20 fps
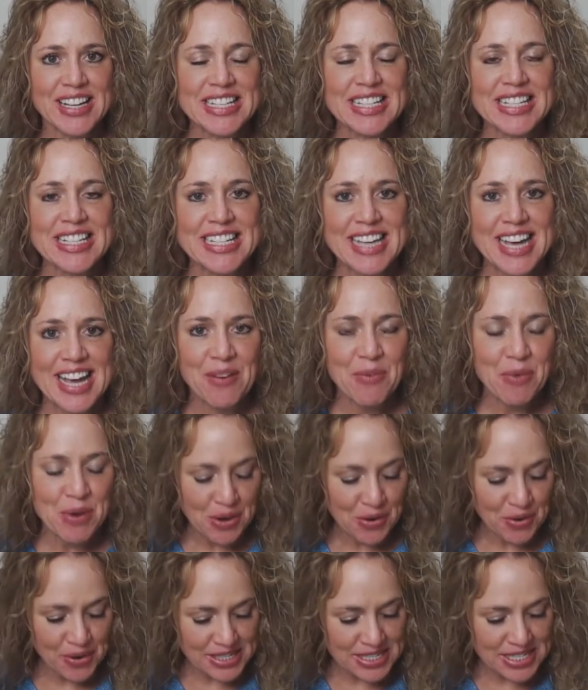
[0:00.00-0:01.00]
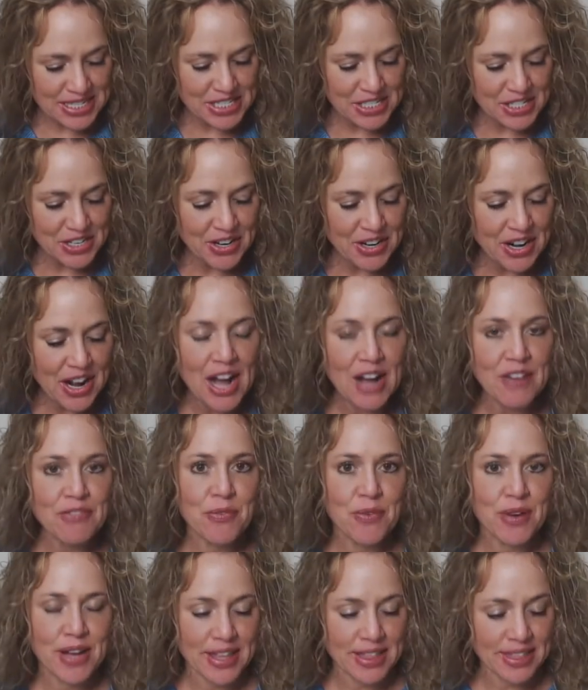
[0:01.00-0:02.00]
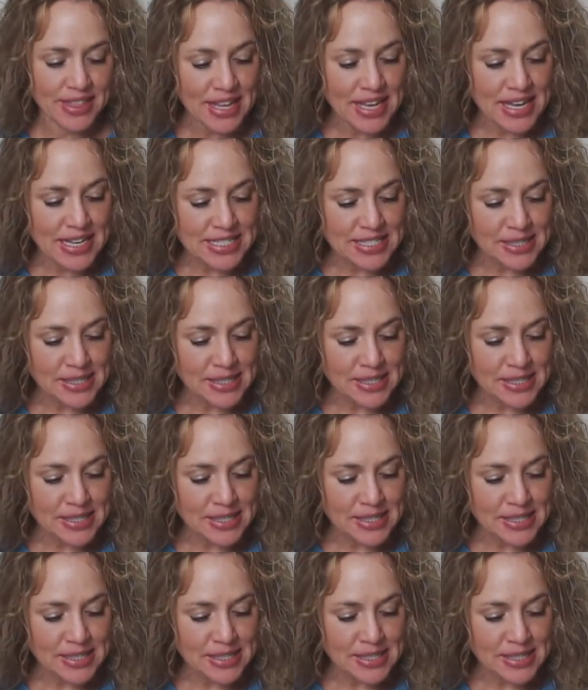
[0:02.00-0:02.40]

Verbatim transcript: Today, we're going to start off with